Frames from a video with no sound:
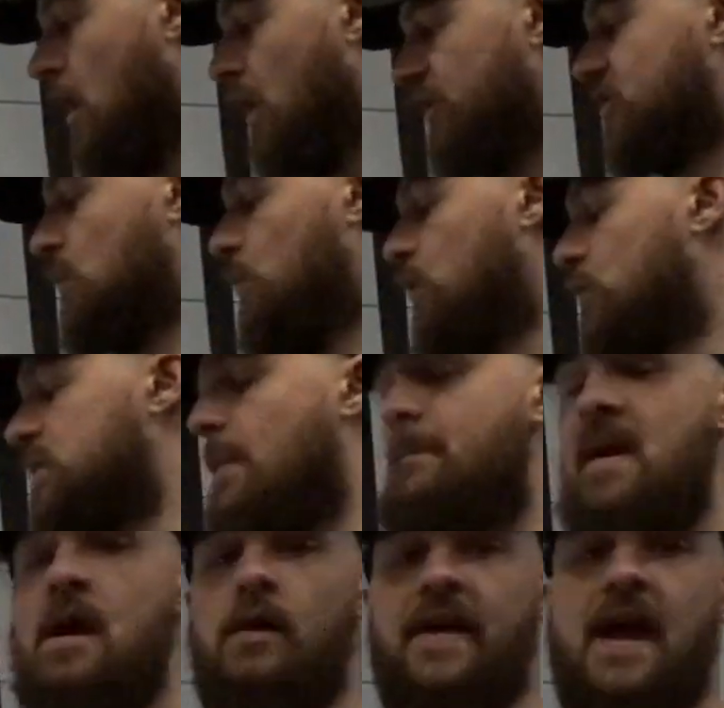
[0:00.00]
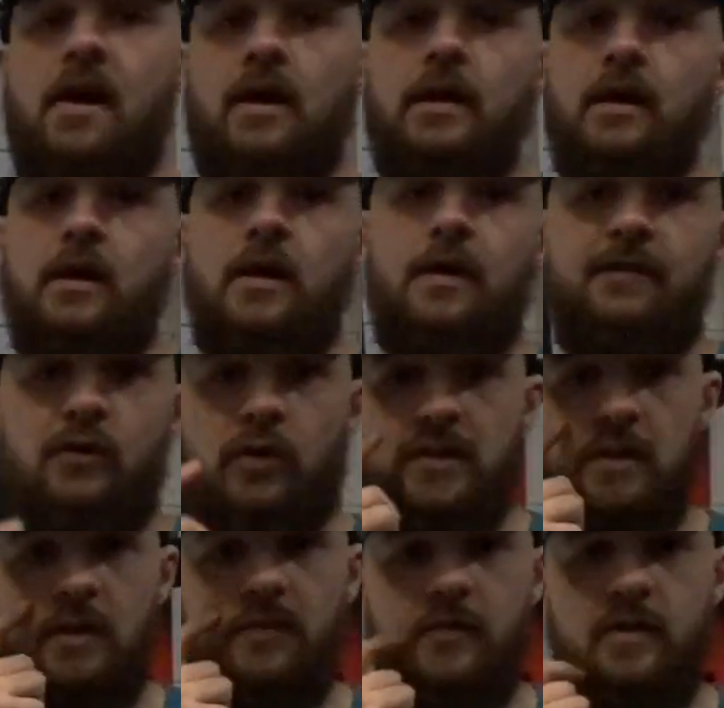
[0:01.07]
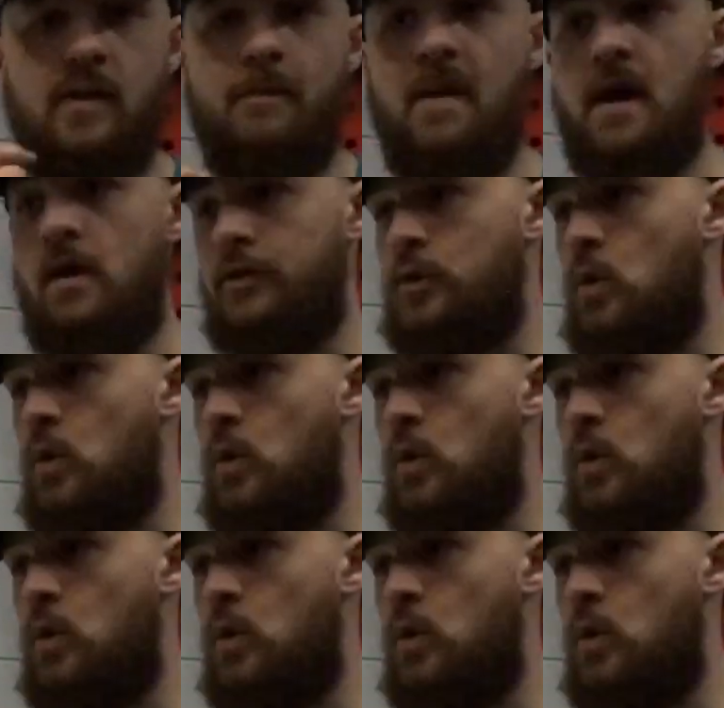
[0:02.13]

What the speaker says: Someone who's a mail carrier, if you're delivering the mail,